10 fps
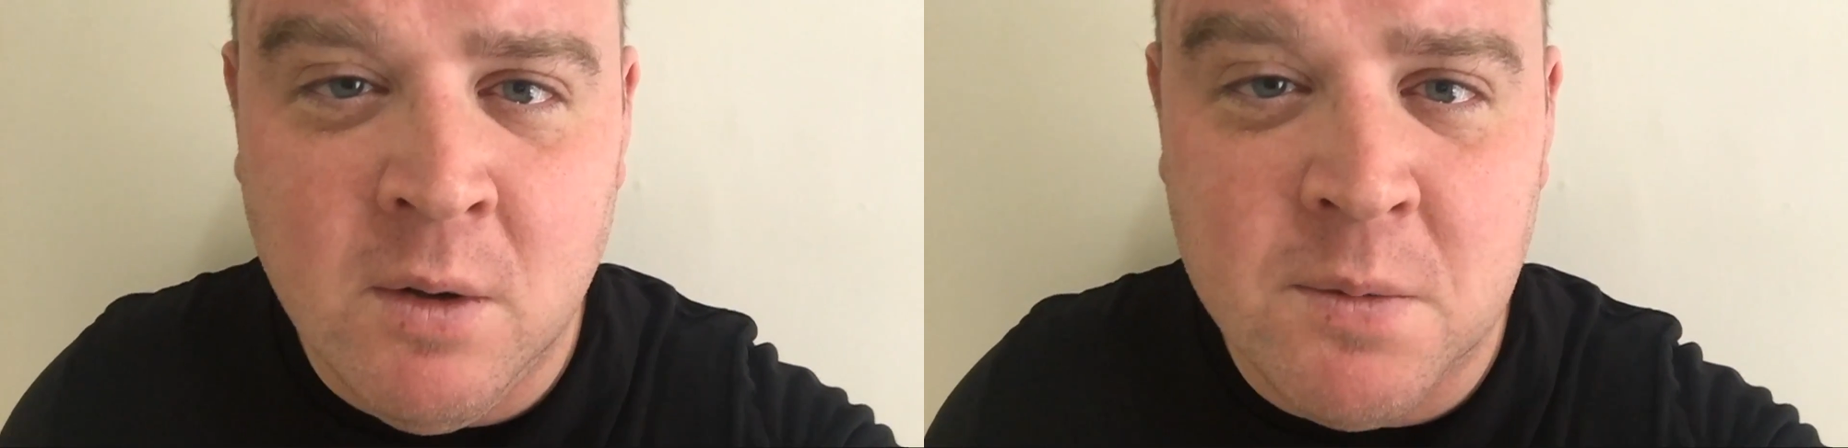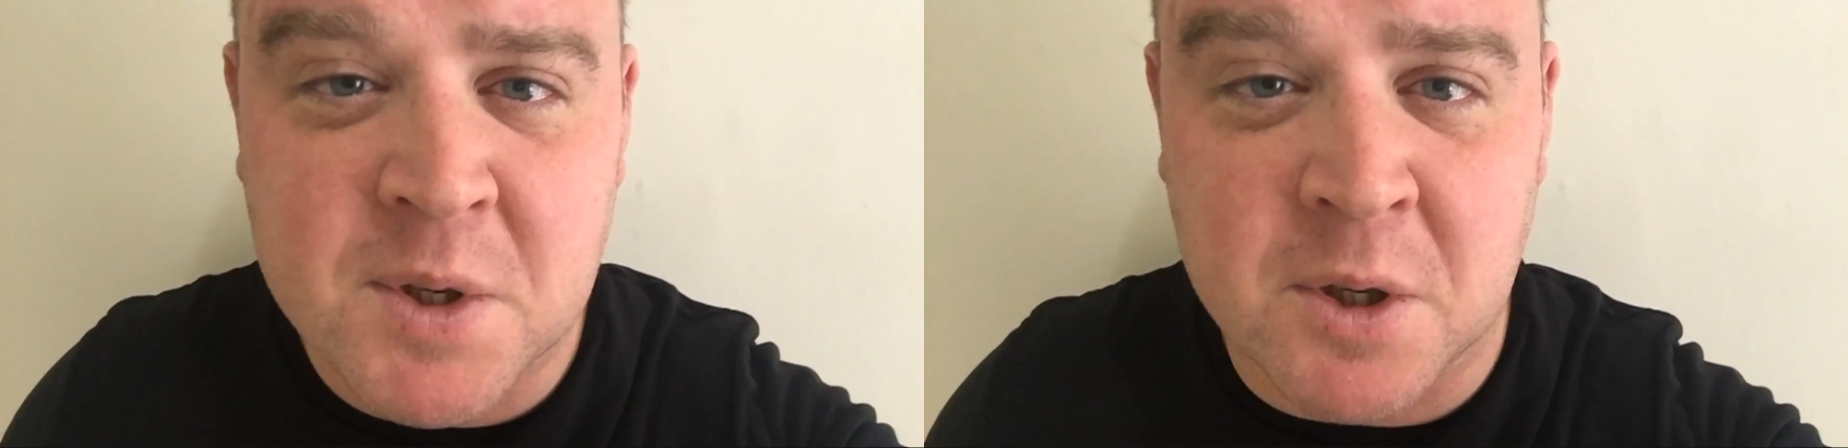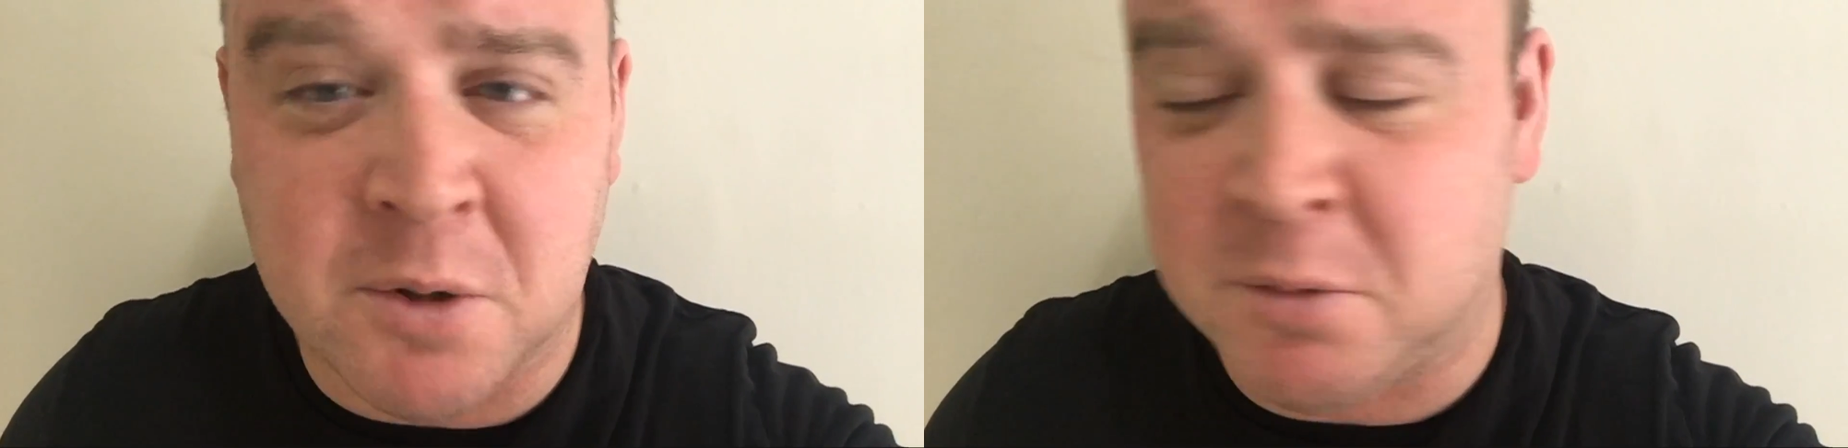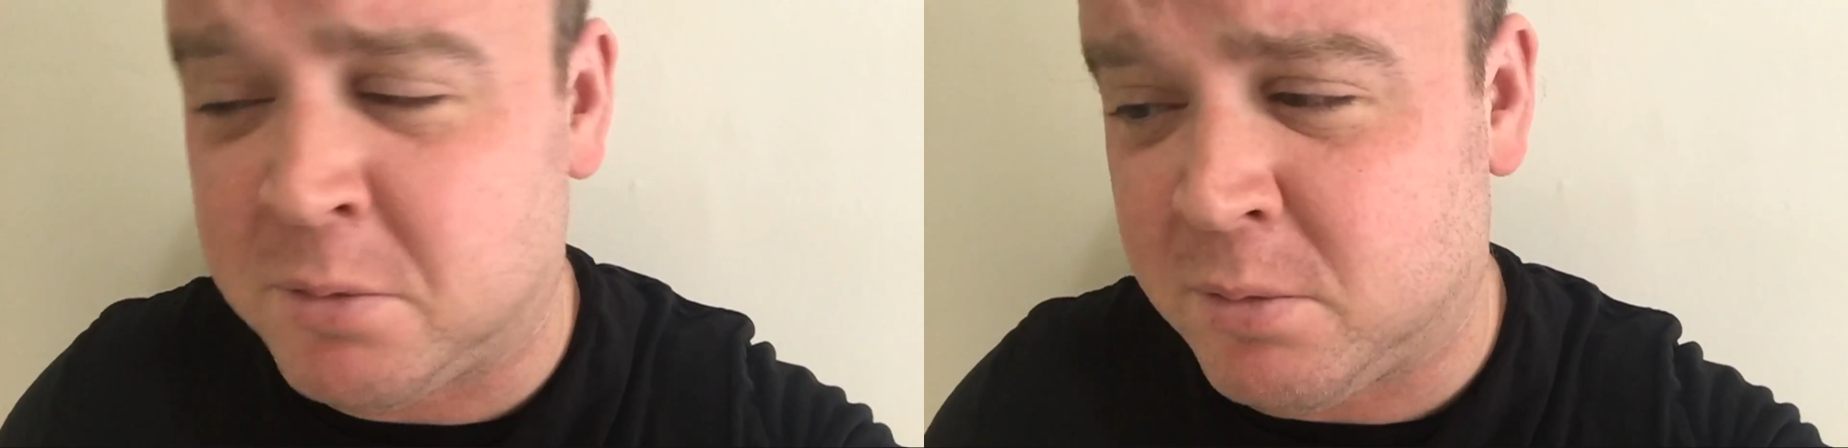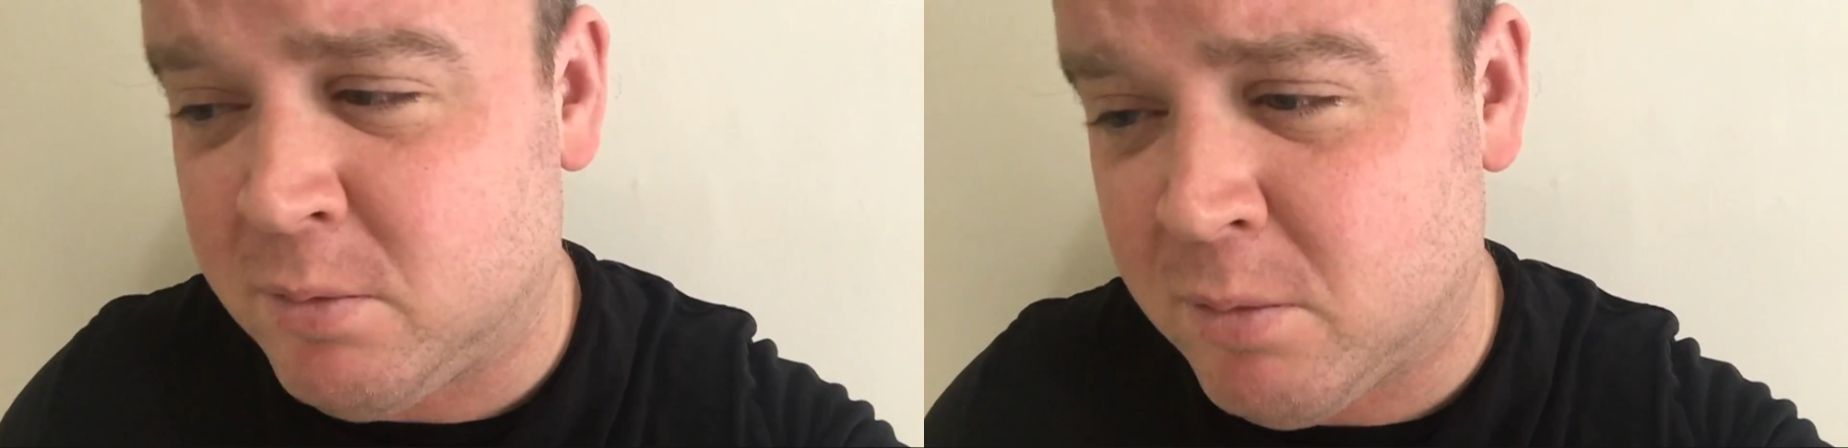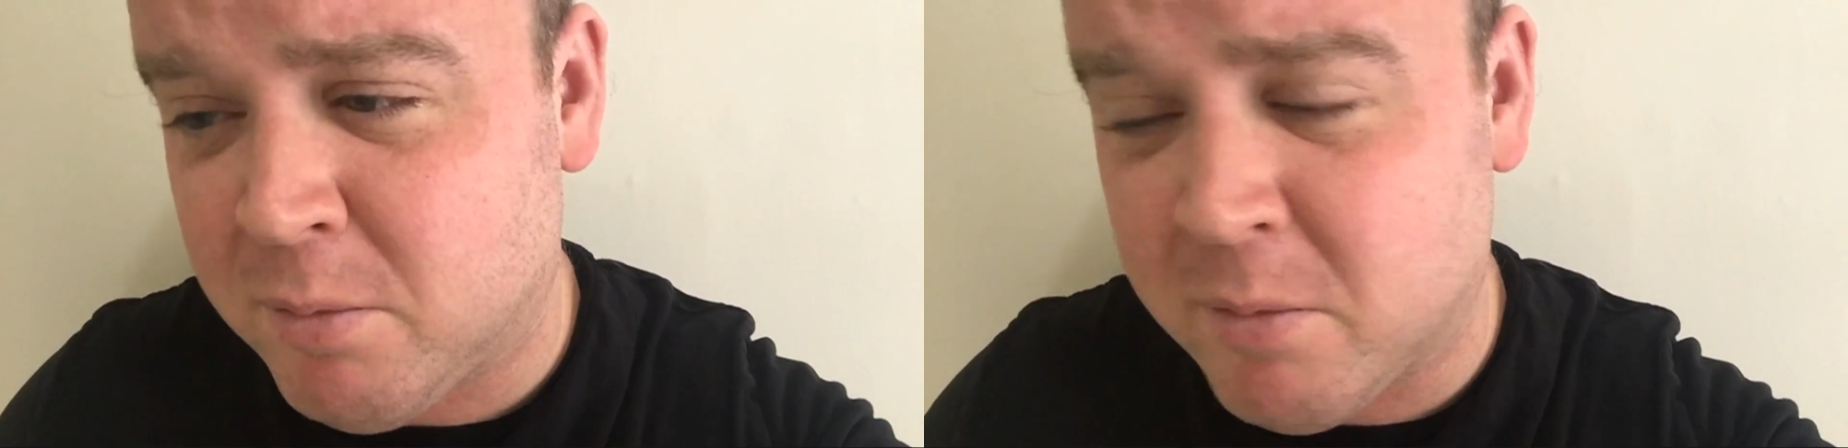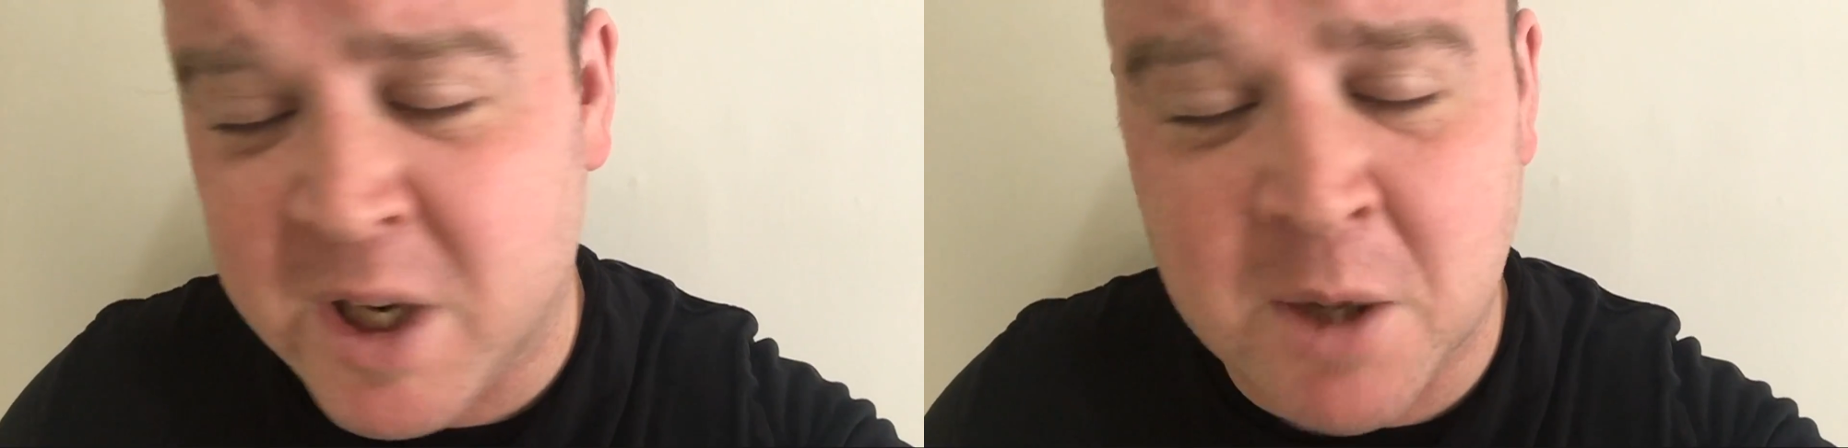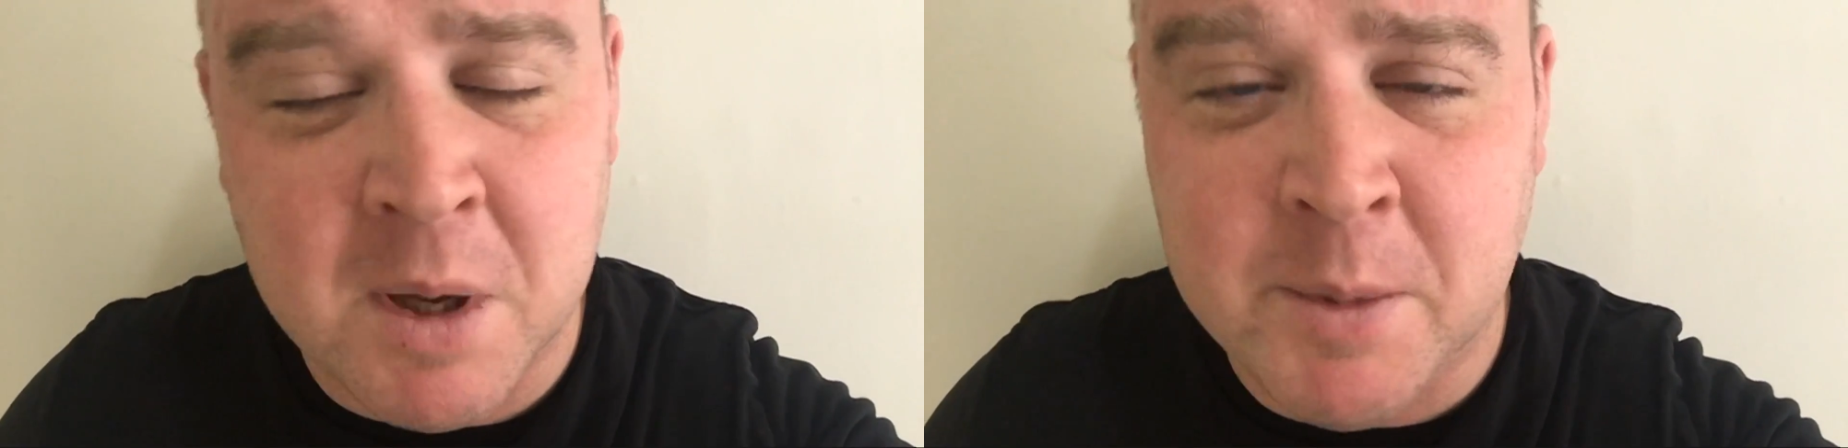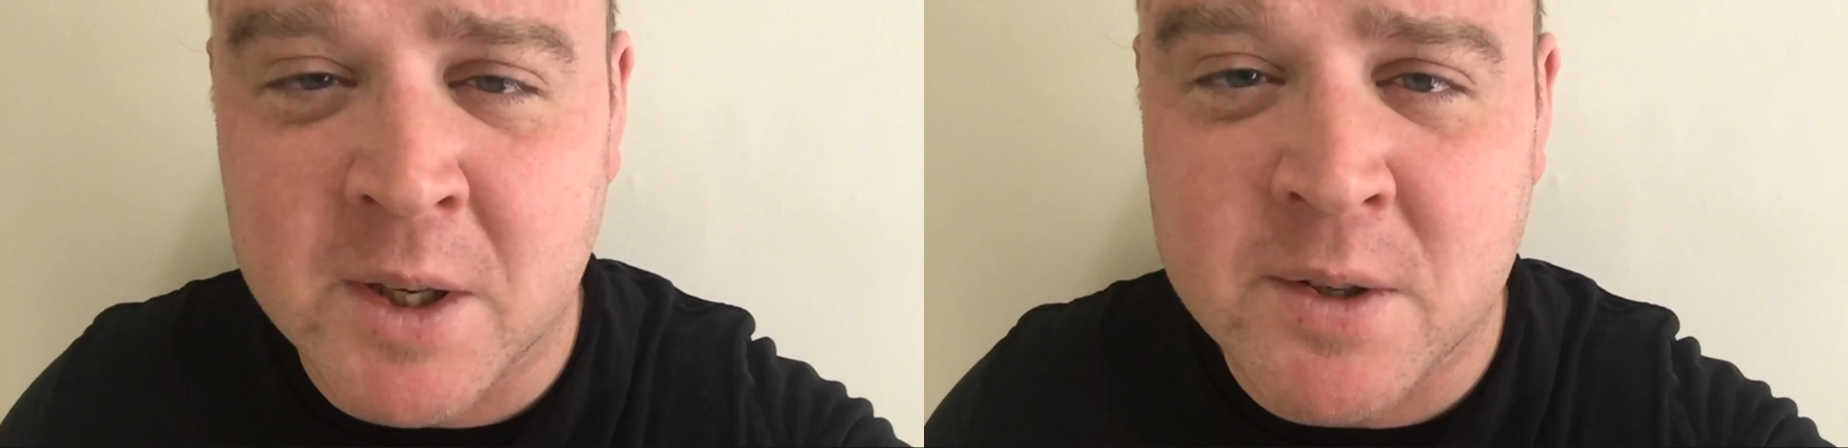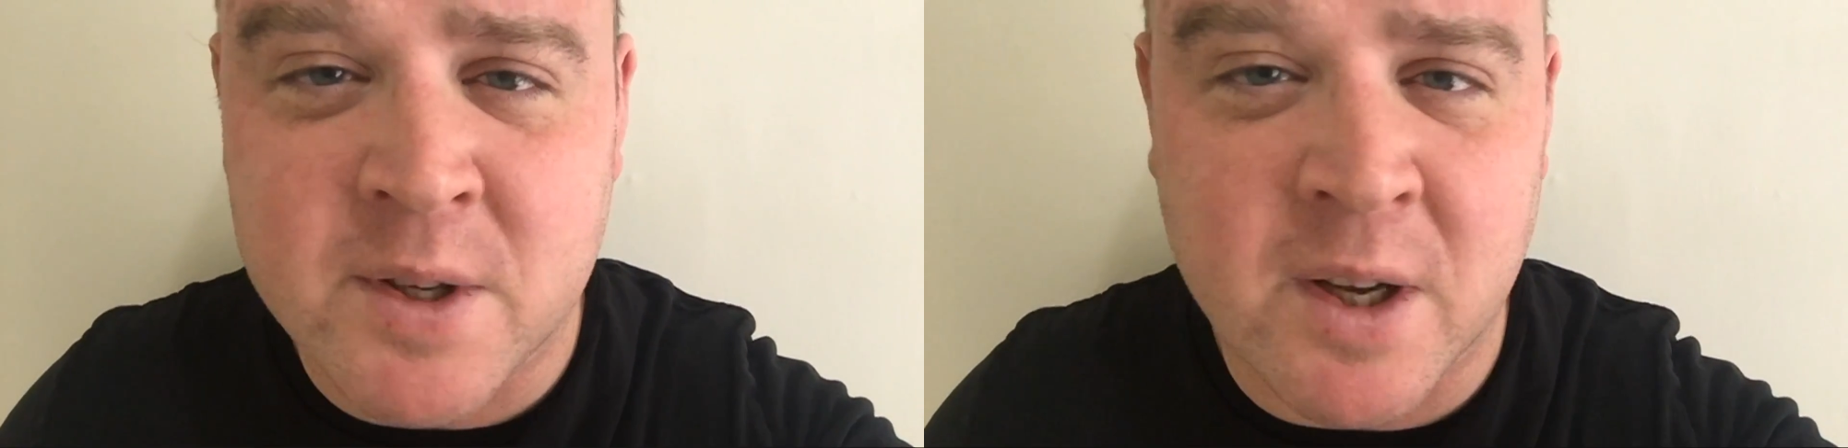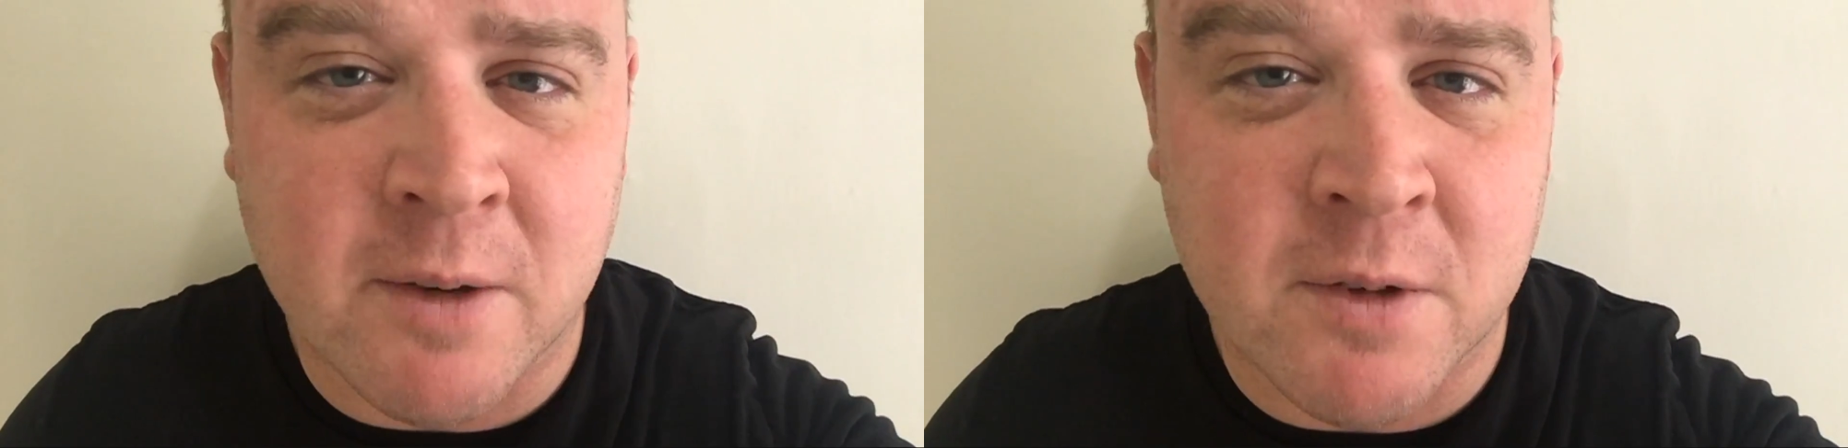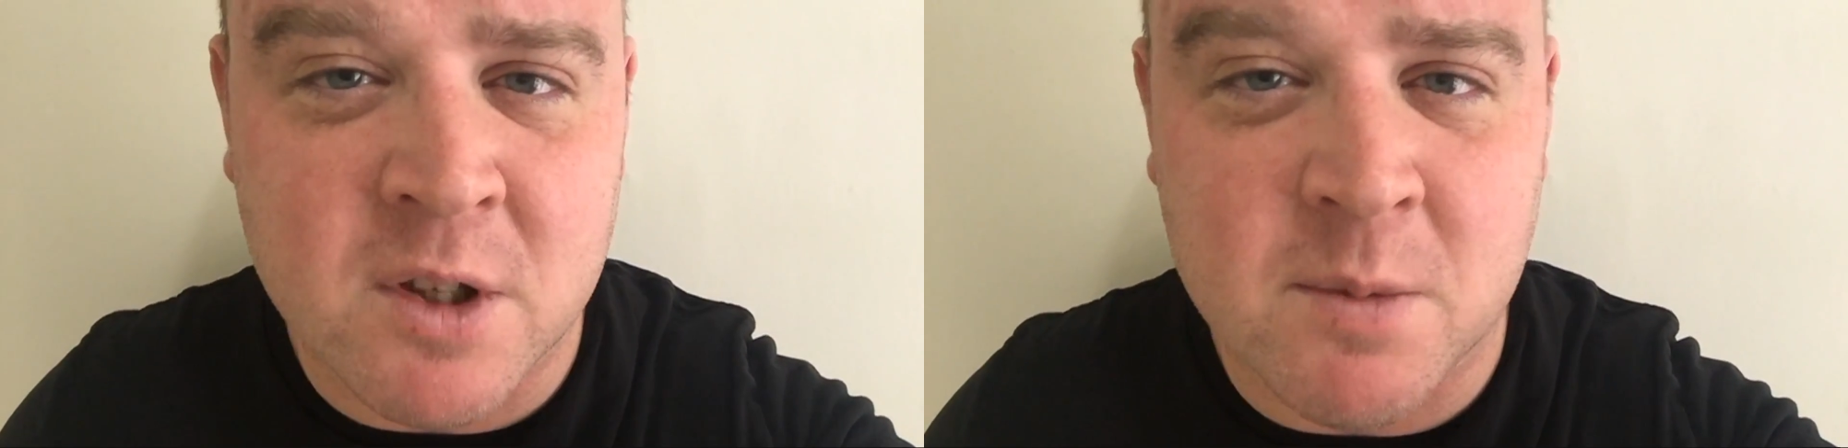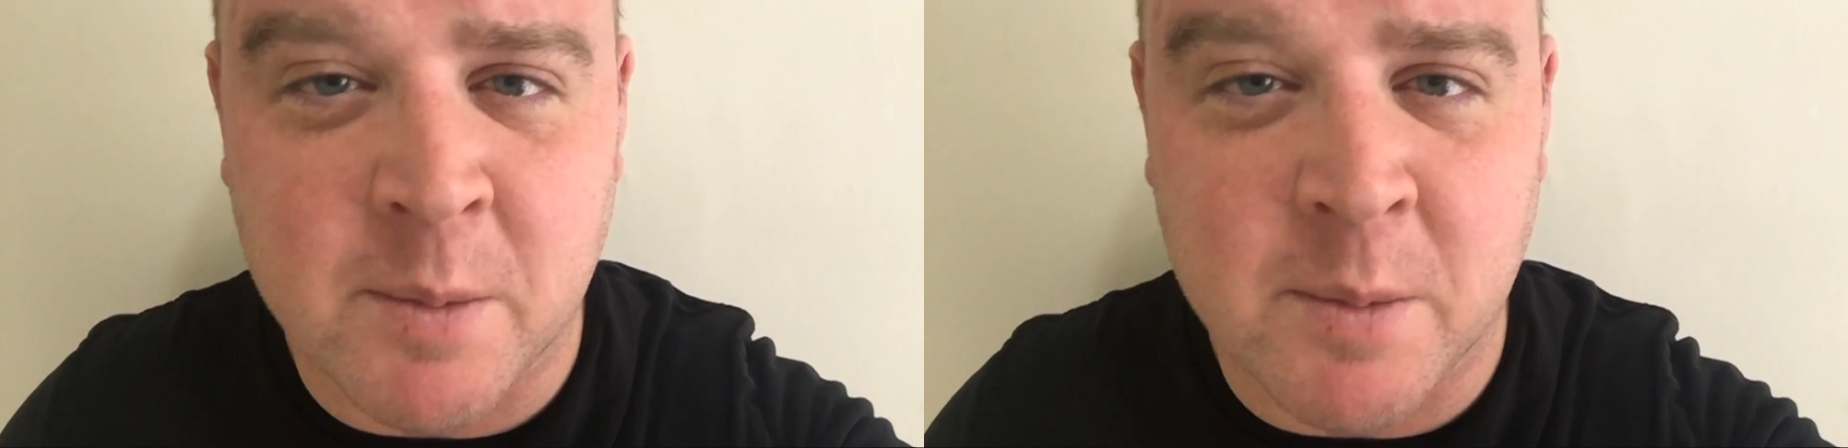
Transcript: So, you know, maybe I'll see a difference,